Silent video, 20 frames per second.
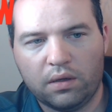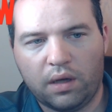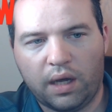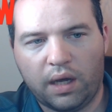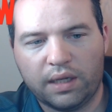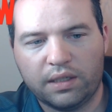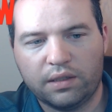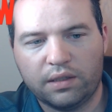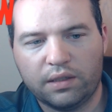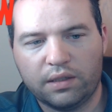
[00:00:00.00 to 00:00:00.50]

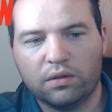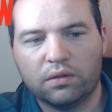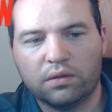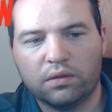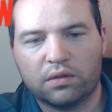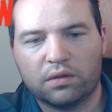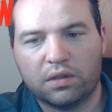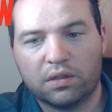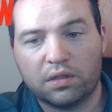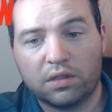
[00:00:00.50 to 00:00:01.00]
ideal
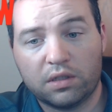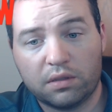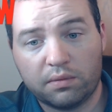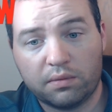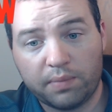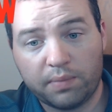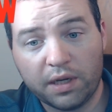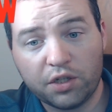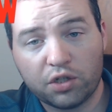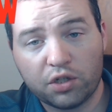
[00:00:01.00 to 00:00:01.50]

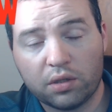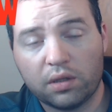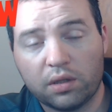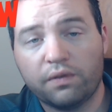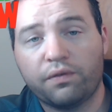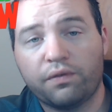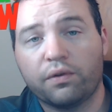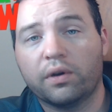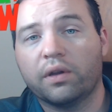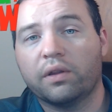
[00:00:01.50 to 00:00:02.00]
especially
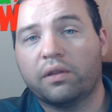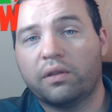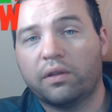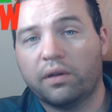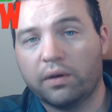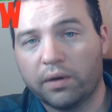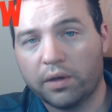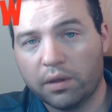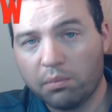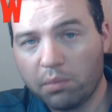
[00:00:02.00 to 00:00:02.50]
for
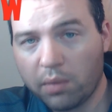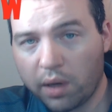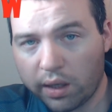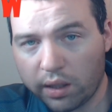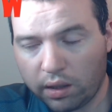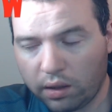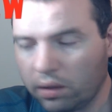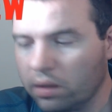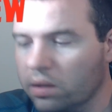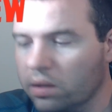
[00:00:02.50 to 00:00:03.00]
Ethereum mining